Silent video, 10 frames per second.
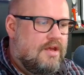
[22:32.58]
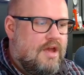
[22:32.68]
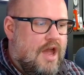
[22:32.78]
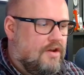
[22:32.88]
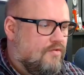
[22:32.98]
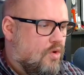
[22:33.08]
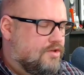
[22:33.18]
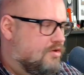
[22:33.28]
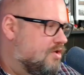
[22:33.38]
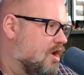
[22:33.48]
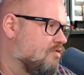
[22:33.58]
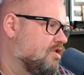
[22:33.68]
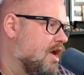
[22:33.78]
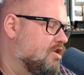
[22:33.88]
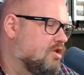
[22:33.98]
And then, of course, there's
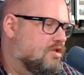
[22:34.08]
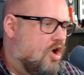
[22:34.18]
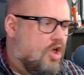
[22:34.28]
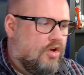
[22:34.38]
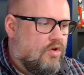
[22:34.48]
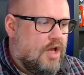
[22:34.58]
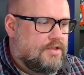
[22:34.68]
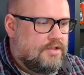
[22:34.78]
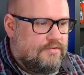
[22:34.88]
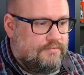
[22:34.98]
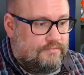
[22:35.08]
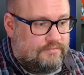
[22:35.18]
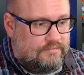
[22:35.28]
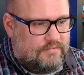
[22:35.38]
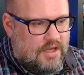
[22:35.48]
negotiations all across.
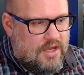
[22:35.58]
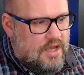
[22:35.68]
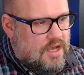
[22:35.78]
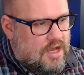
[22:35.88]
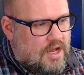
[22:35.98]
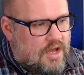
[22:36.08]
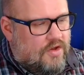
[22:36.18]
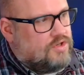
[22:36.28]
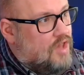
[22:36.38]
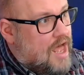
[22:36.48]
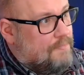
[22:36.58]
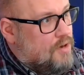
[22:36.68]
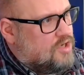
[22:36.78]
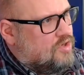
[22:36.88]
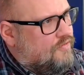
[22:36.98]
There's a lot of
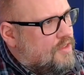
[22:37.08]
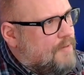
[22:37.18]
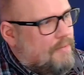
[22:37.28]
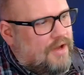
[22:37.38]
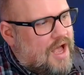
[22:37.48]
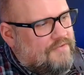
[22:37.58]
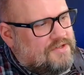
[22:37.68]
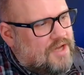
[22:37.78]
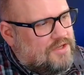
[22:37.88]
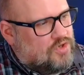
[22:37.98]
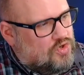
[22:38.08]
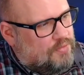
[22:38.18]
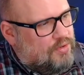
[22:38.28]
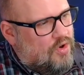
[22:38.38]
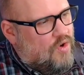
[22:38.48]
pressure from the public, obviously, on social
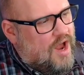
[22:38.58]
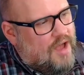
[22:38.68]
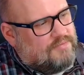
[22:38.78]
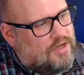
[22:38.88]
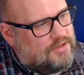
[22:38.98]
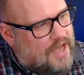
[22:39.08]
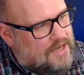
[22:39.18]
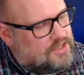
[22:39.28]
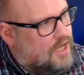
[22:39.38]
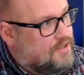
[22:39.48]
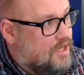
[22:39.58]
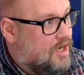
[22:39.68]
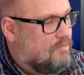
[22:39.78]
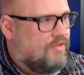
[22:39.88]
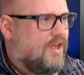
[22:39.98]
programs, on tax cuts, on a
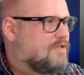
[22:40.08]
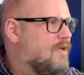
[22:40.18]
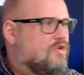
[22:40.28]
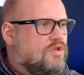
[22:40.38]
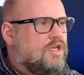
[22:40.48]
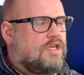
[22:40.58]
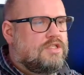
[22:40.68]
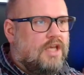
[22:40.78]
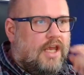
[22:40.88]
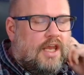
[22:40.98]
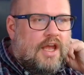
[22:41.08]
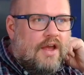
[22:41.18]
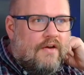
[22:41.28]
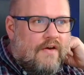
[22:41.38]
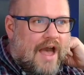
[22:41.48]
number of things. Be interesting to see
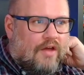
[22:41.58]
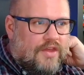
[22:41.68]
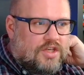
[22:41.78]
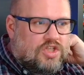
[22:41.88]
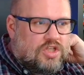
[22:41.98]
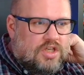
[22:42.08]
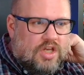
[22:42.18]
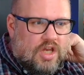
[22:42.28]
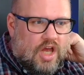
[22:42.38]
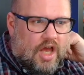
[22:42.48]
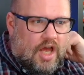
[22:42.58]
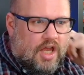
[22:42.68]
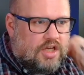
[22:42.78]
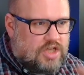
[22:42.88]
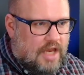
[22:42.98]
how this
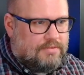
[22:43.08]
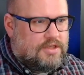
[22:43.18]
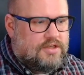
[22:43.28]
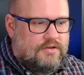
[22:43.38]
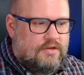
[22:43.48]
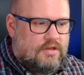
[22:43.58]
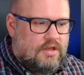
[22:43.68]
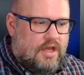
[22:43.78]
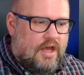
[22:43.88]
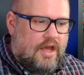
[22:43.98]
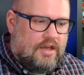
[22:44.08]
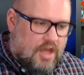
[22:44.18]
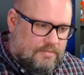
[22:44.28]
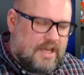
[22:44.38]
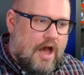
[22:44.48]
shapes and
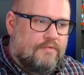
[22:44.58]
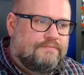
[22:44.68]
comes out.